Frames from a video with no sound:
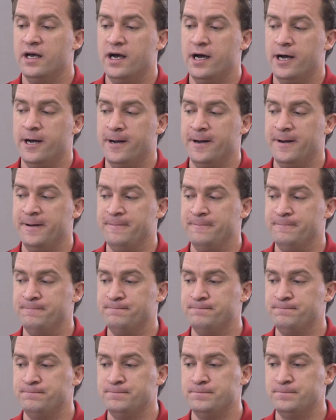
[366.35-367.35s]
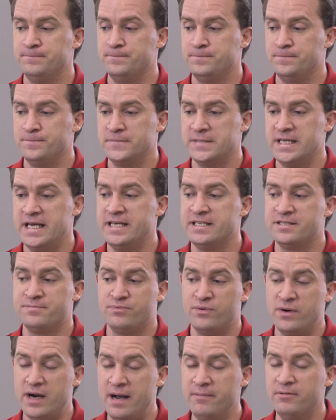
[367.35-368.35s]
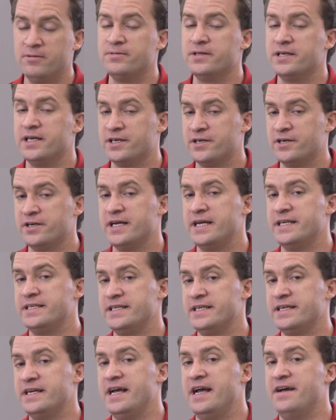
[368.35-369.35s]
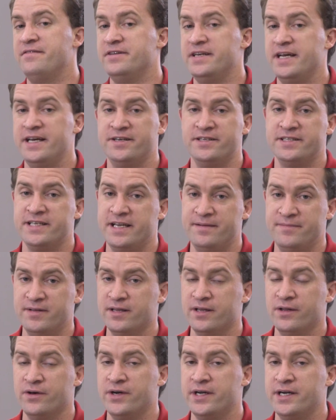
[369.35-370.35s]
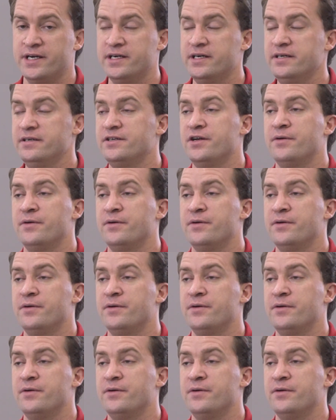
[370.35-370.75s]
and it's probably a good idea to have an entertainment lawyer,